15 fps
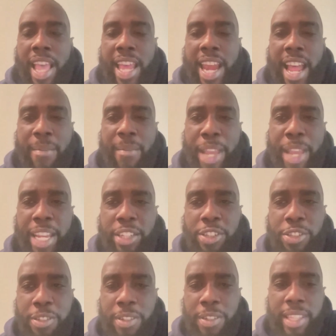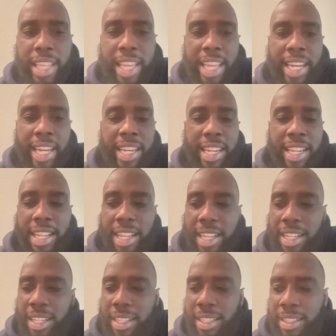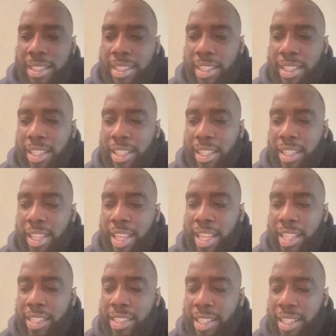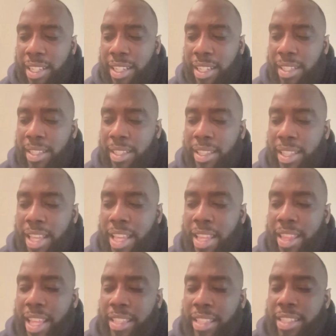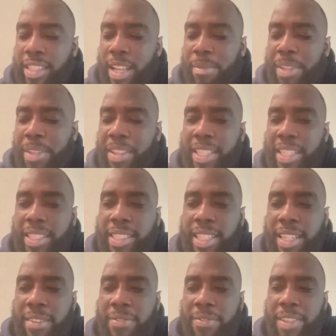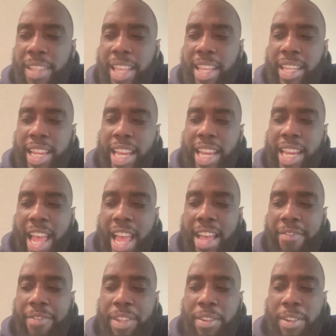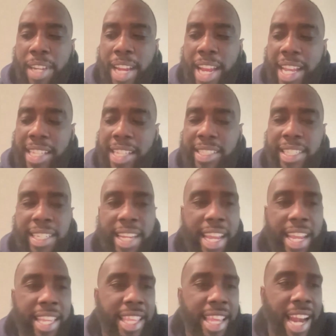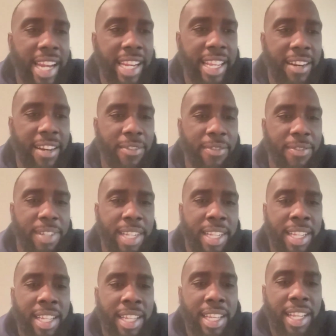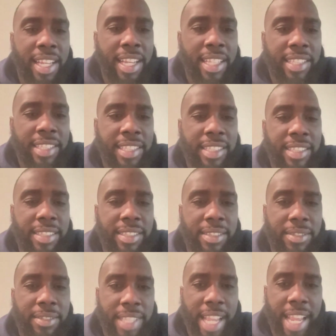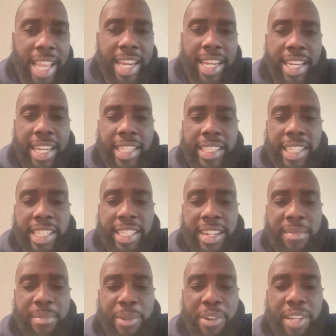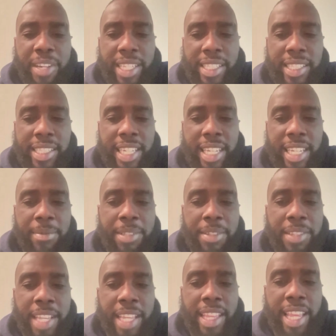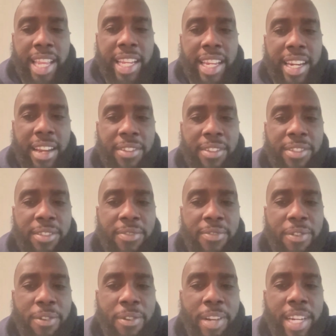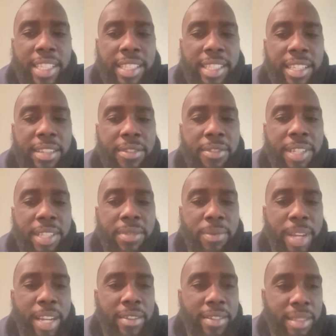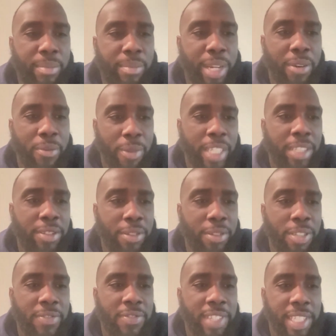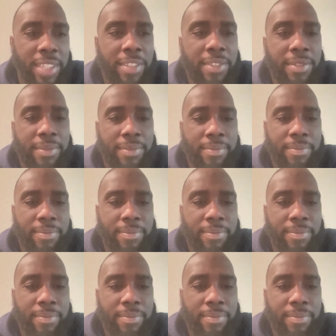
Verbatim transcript: And I'll make sure that uh, that uh, that that some of this stuff that that I've utilized today that I get over uh, to Suzanne and the Just Communities team so that they can also forward it to you as well to be a resource for you.